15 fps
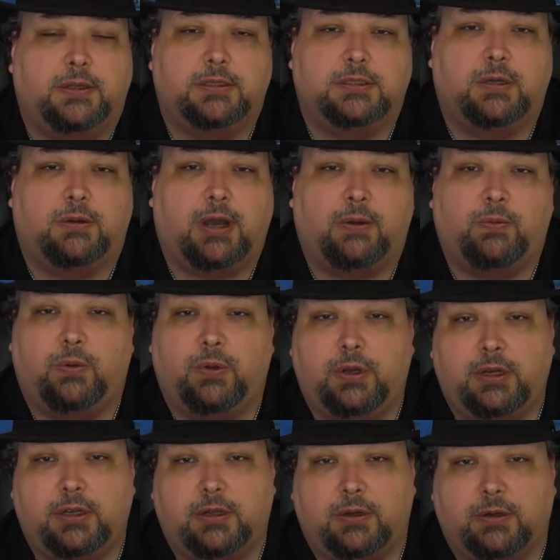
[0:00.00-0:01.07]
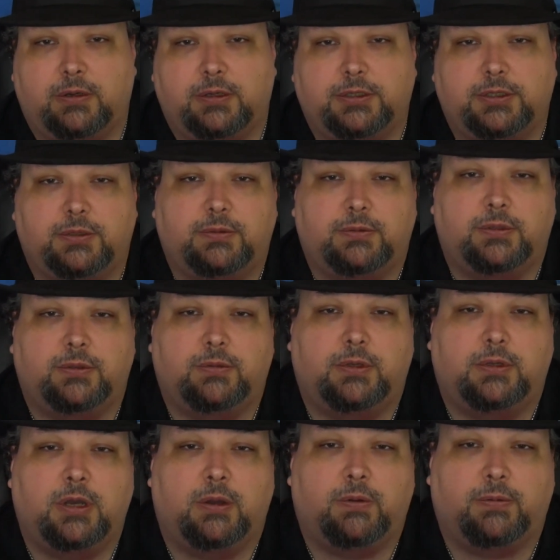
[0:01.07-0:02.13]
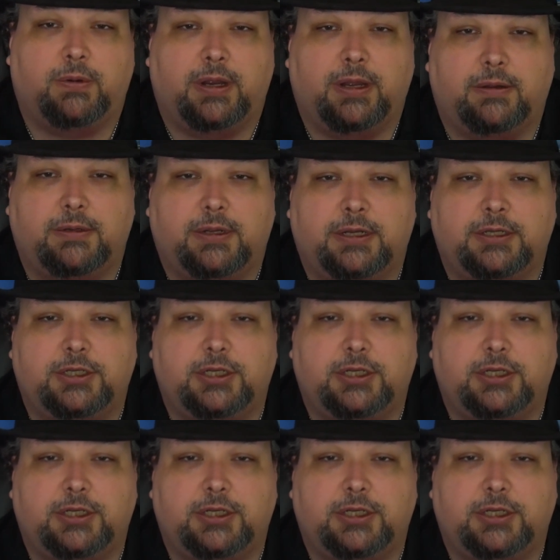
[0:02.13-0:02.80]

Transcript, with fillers: So I would encourage you to go around and